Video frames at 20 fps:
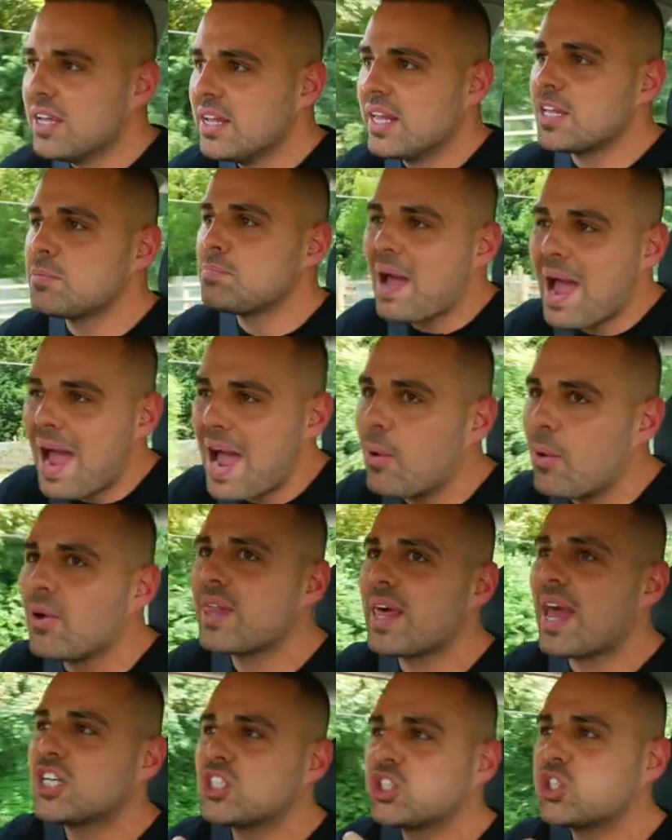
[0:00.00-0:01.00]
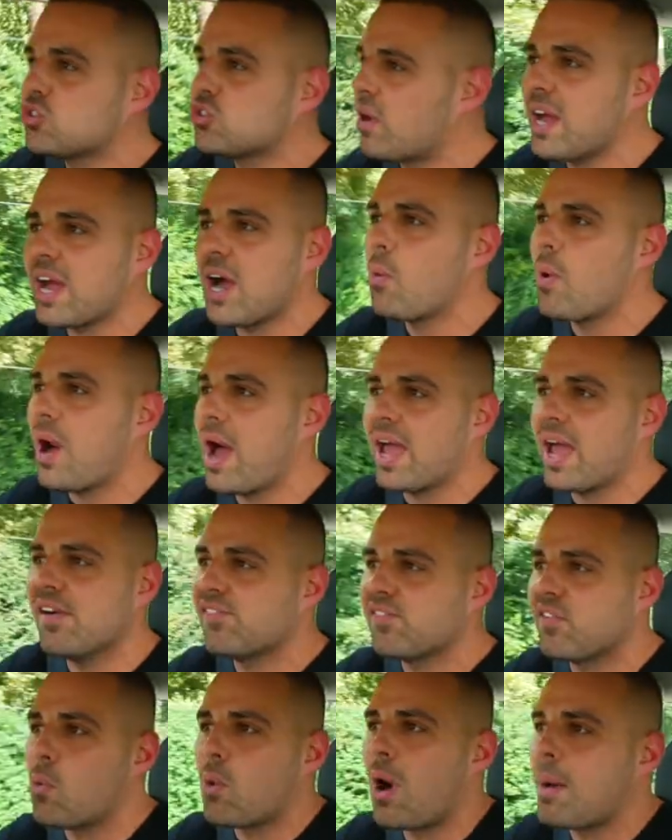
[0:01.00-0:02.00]
there's power there straight away,
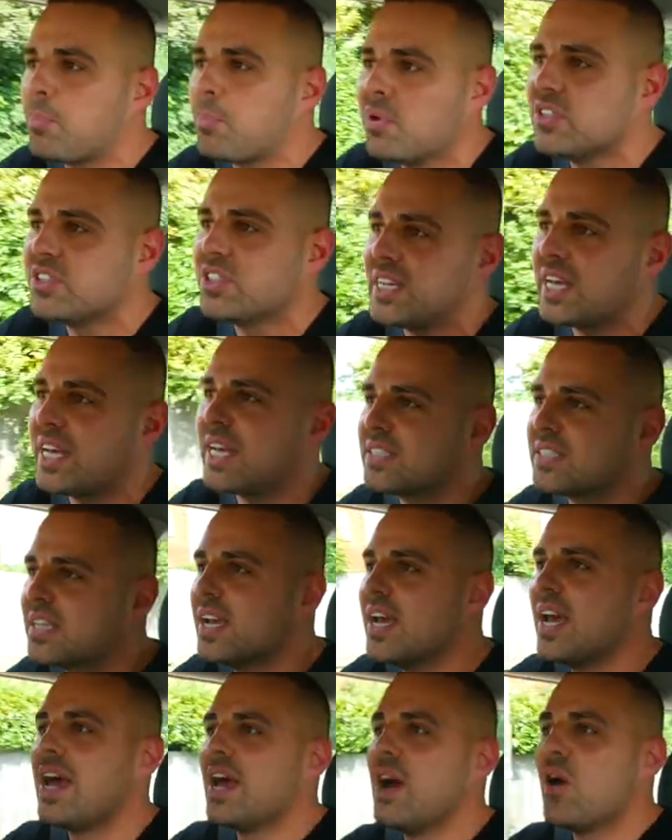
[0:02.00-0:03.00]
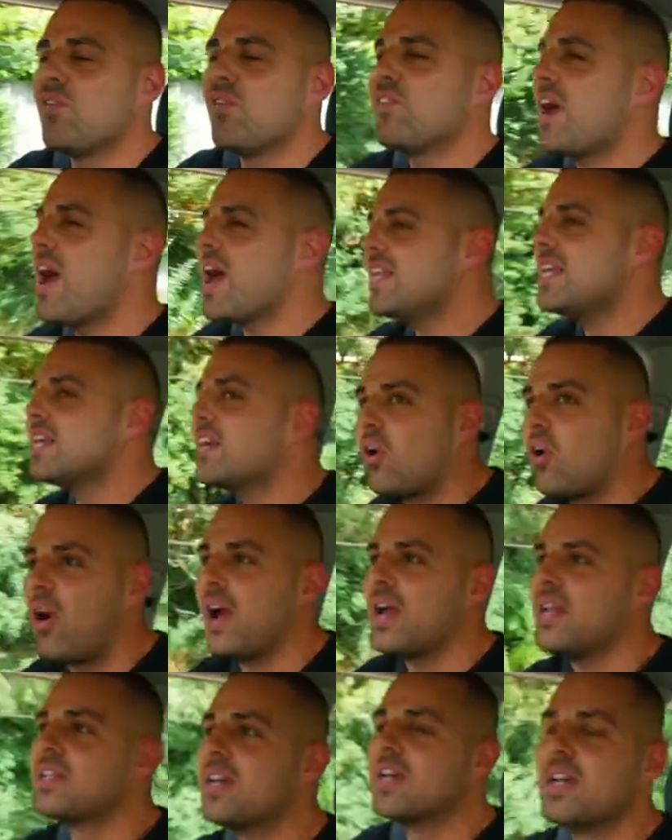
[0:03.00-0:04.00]
and for a 1.6 of any
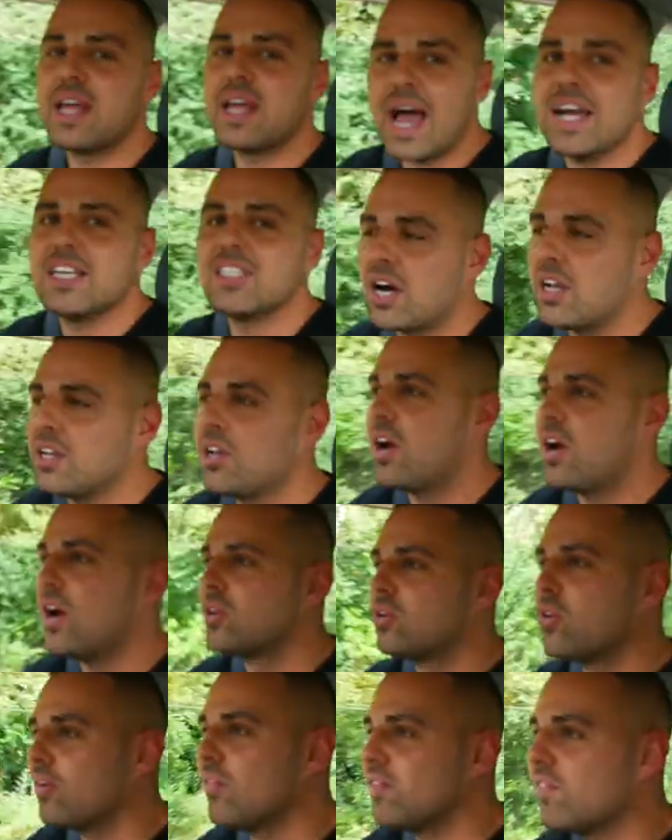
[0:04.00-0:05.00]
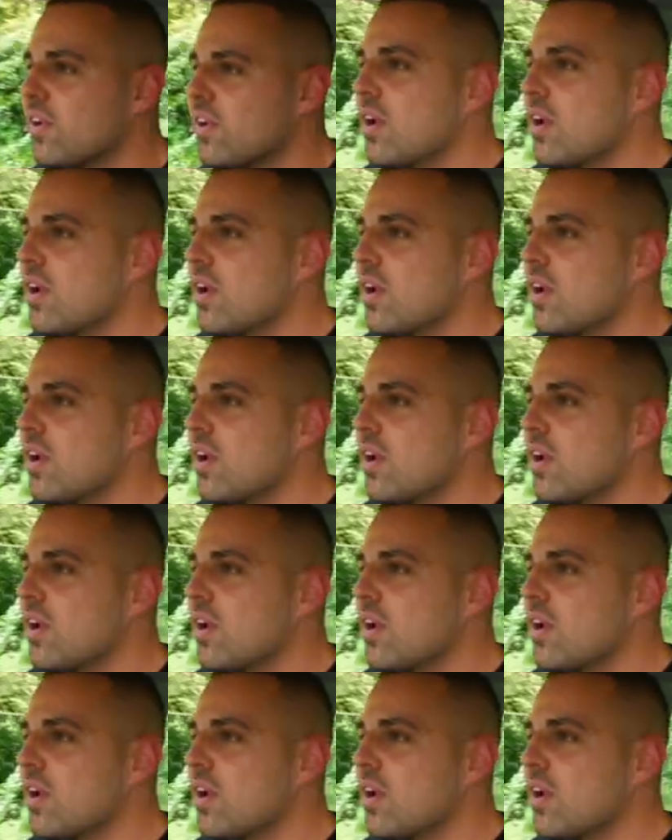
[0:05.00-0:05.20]
kind, that is unheard of.